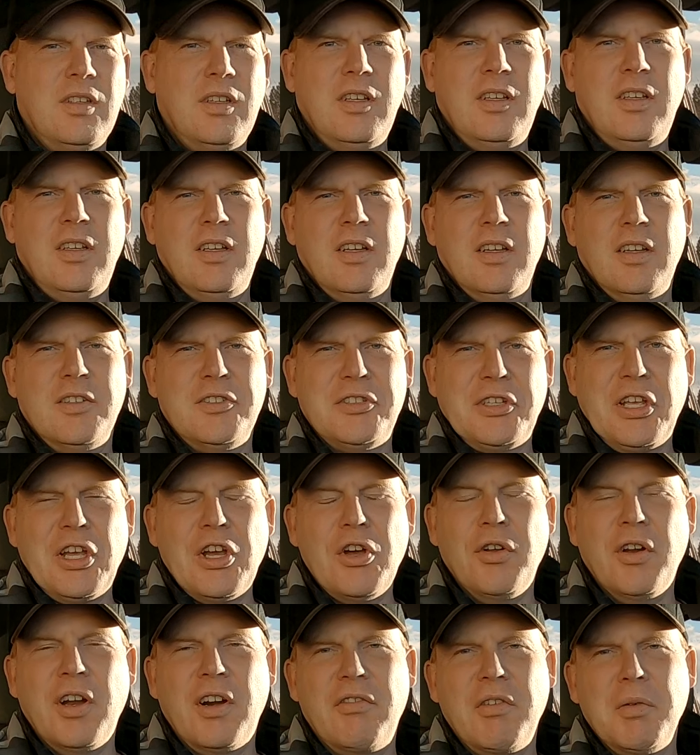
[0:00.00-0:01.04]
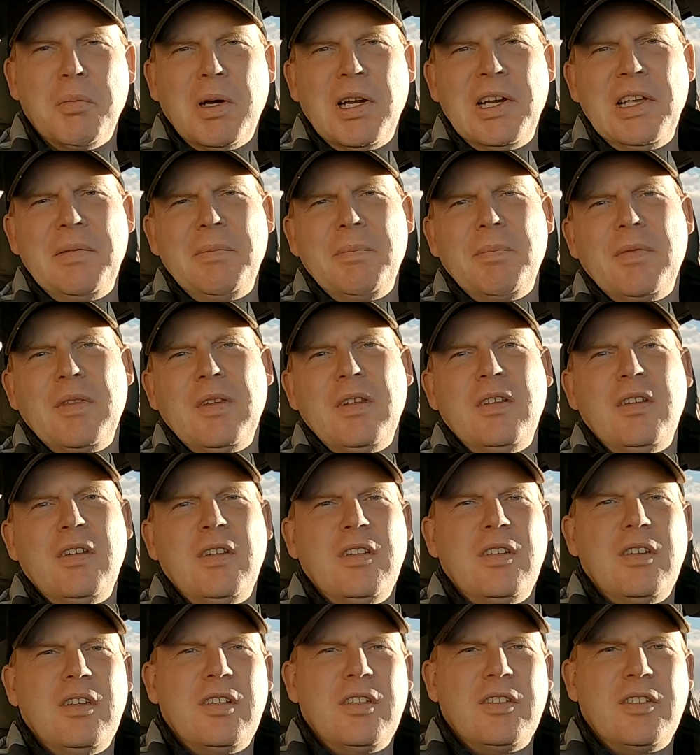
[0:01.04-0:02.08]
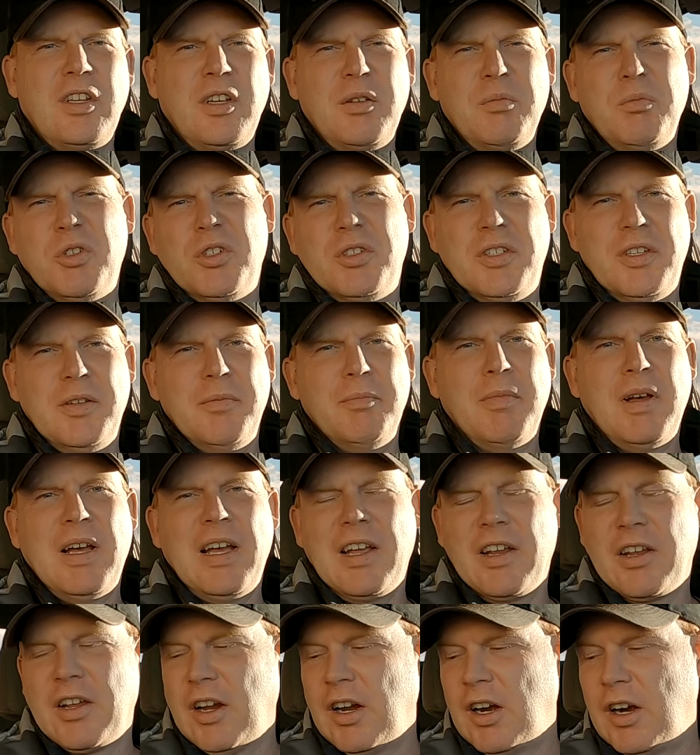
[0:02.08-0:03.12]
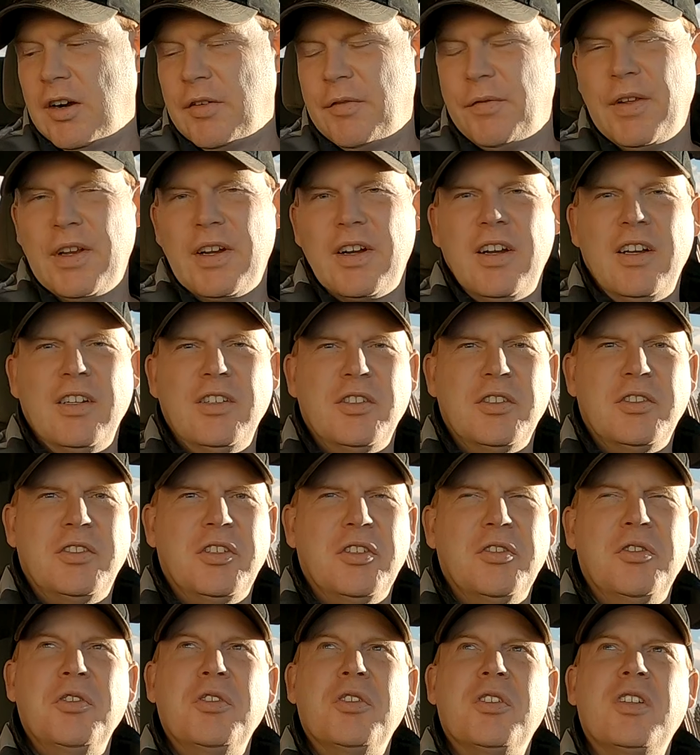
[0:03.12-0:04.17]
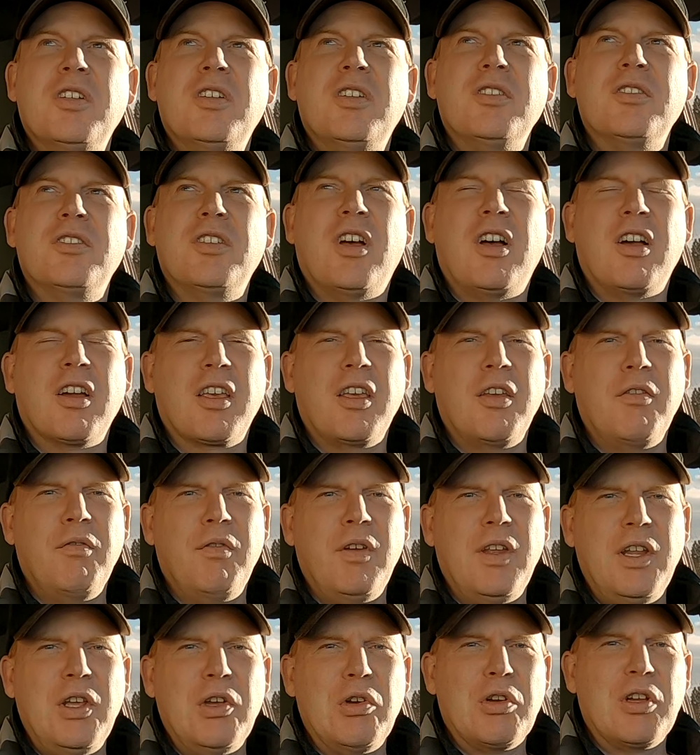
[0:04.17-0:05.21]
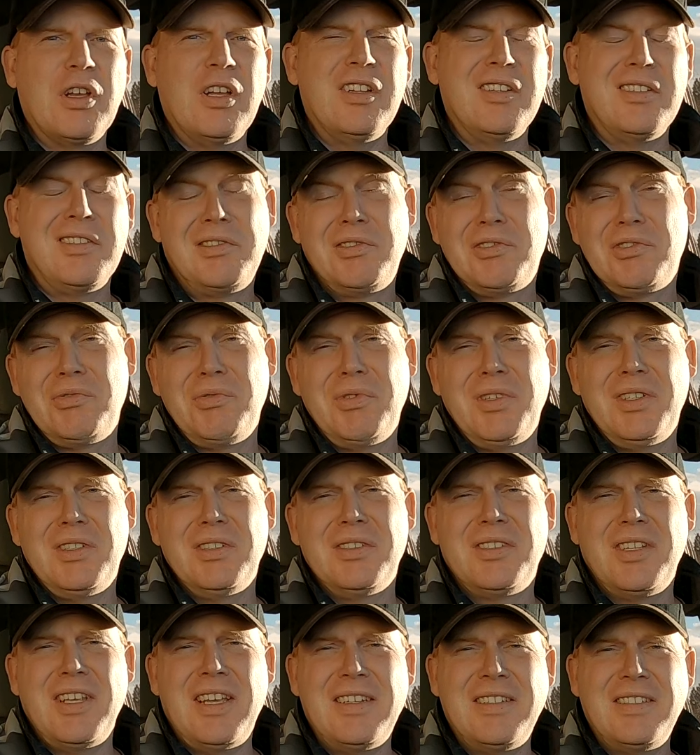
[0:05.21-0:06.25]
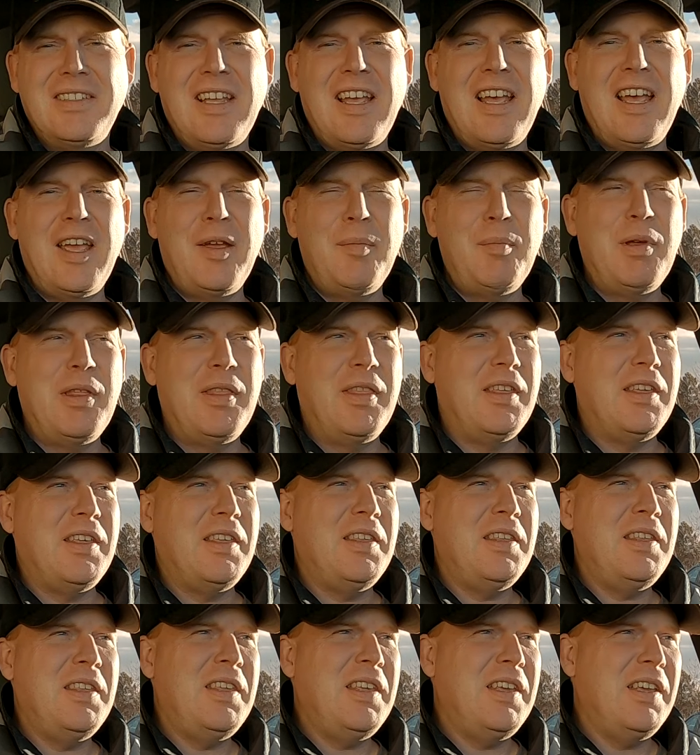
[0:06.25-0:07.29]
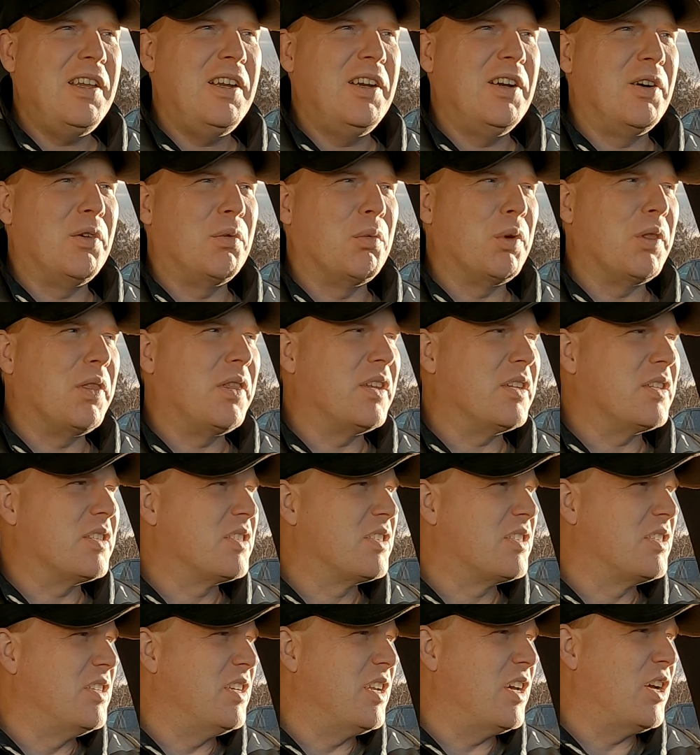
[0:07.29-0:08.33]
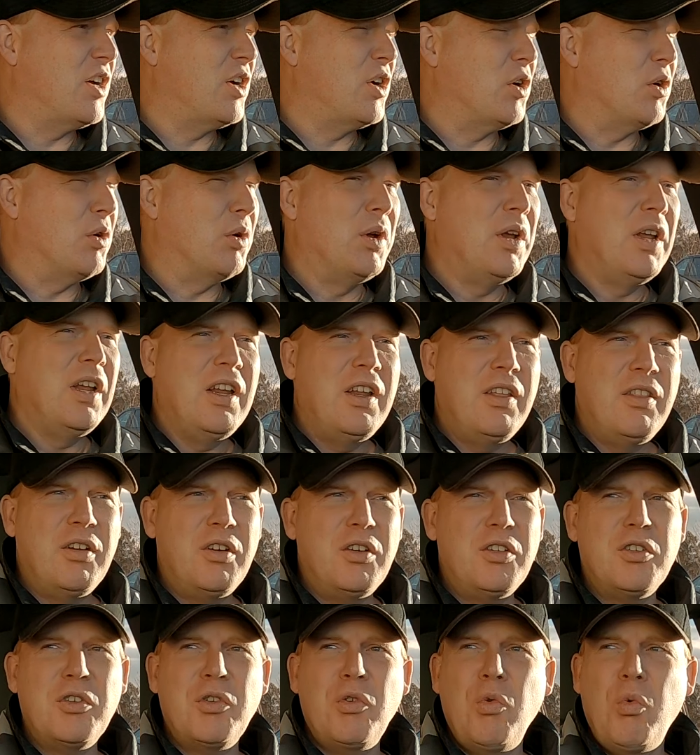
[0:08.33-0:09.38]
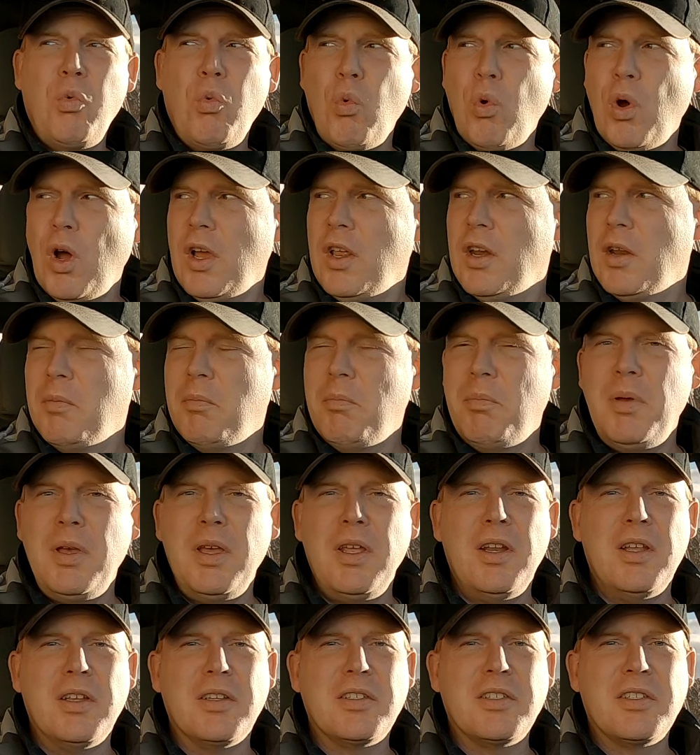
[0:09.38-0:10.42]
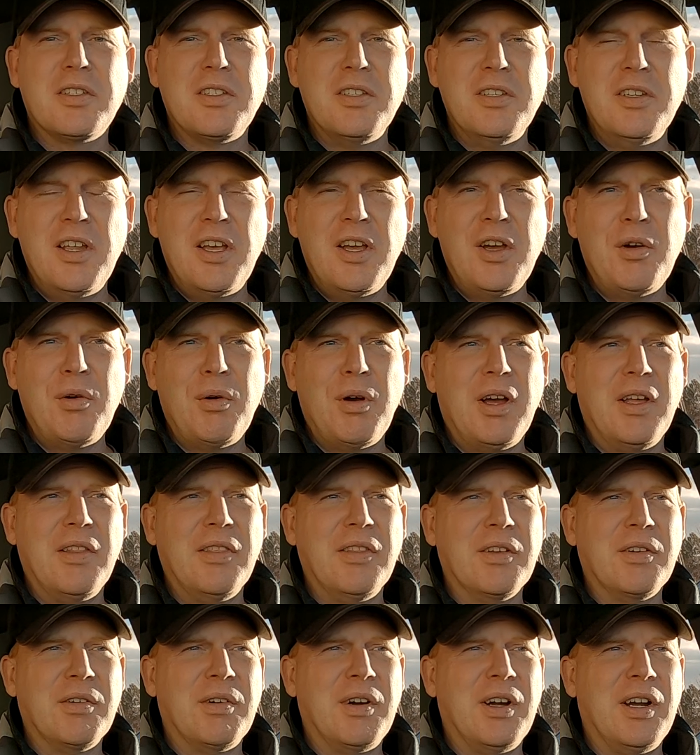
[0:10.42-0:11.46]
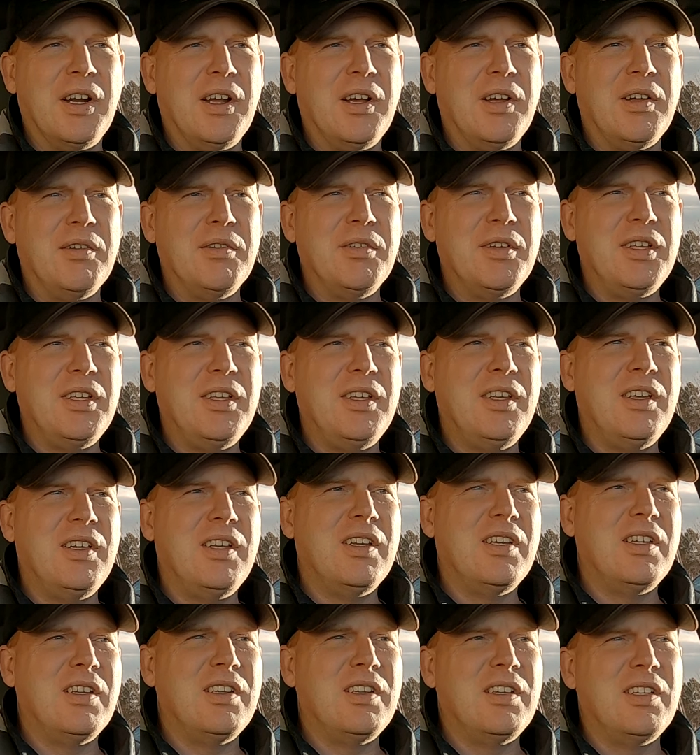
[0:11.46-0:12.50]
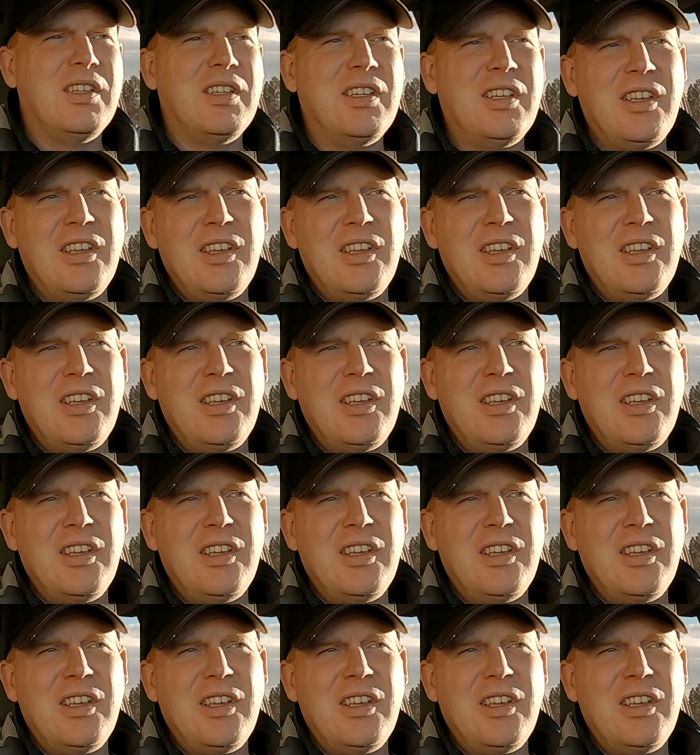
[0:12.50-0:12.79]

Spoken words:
Hey, how's it going, everybody? So I'm just in my car. Figured I'd just do a little talking video because, well, it's that time of the year with the snow. There's quite a bit of snow on the ground, and